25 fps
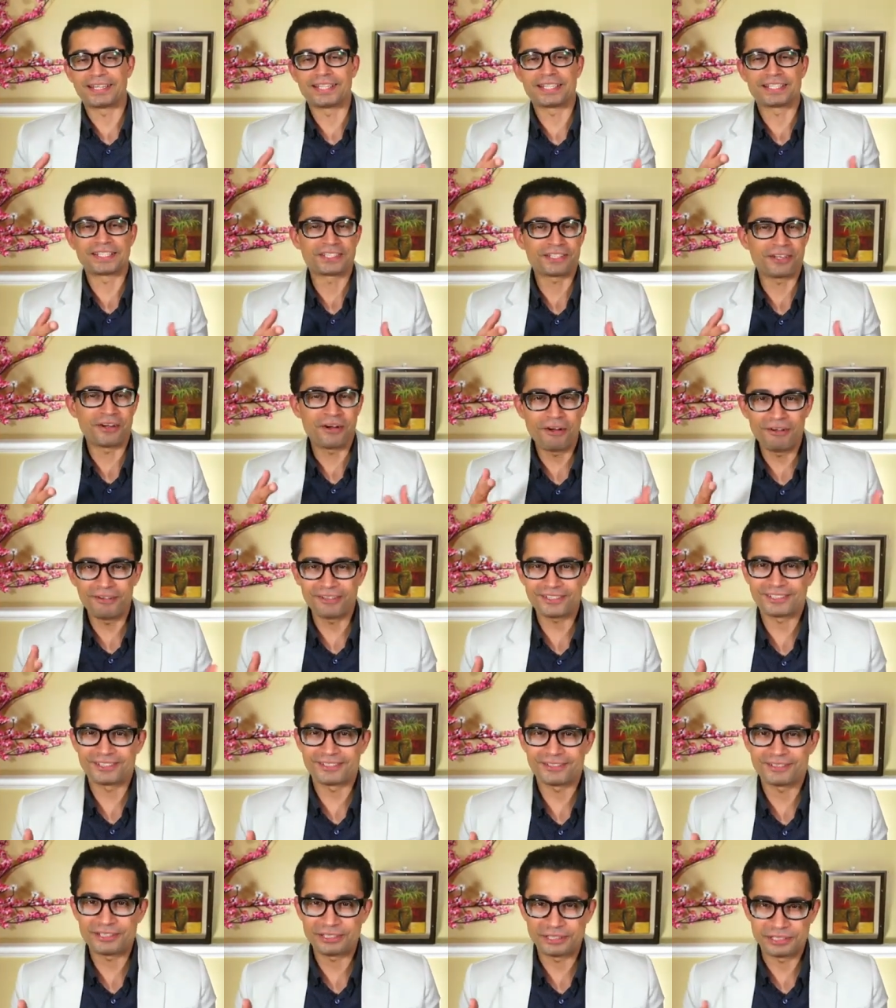This is
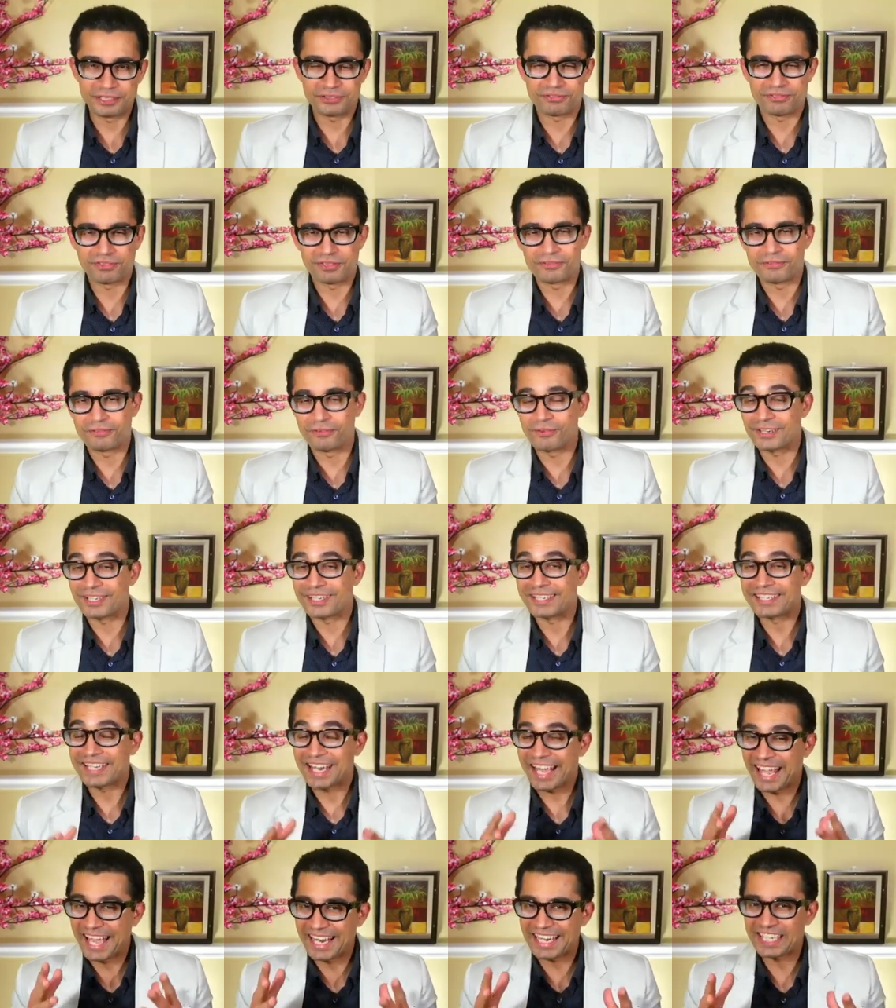also useful for
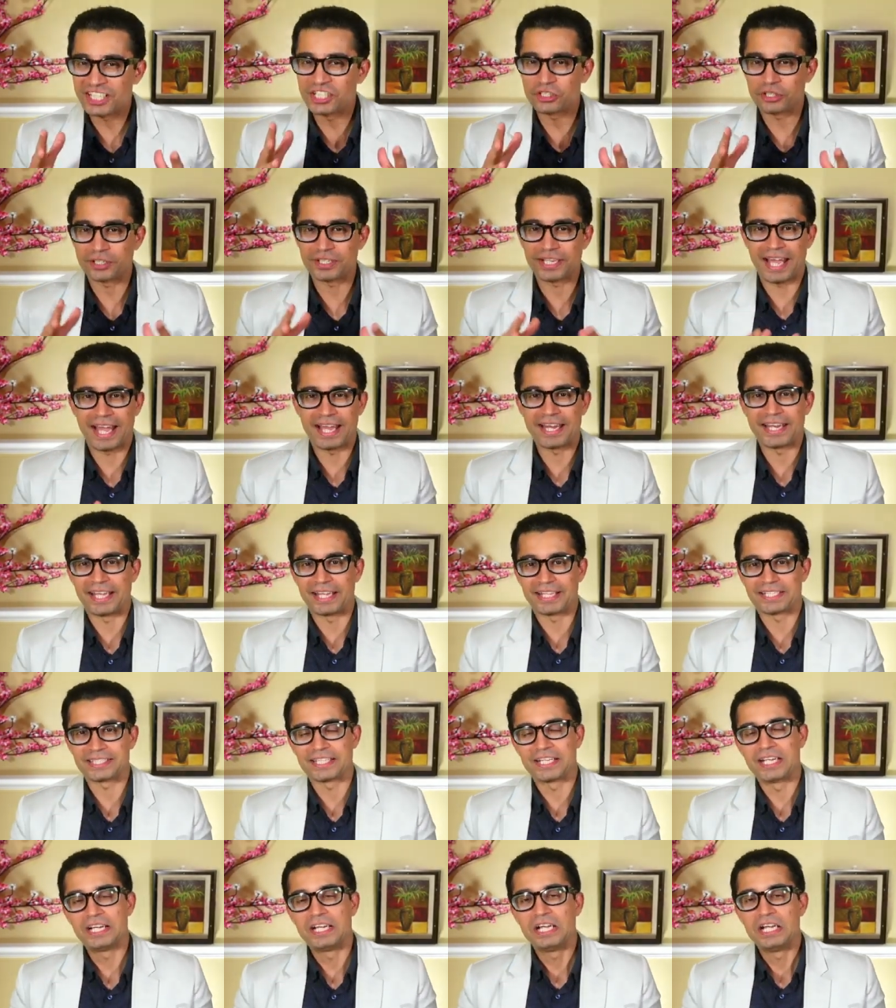tension
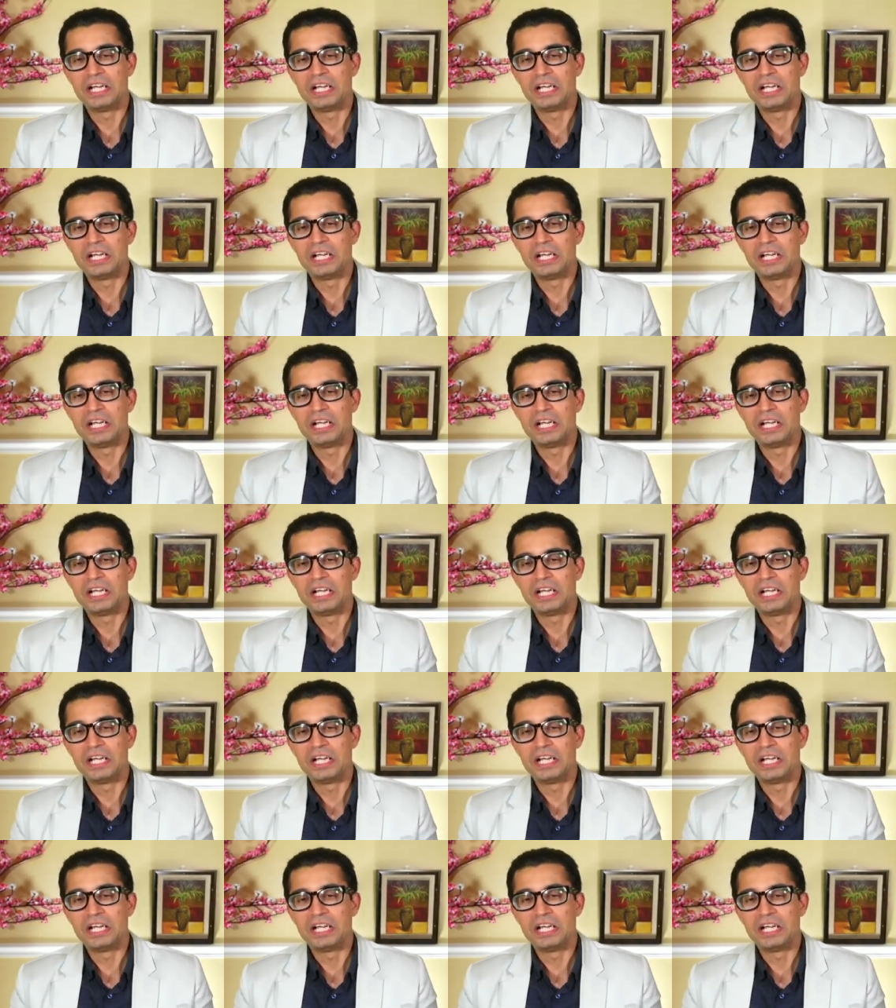headaches.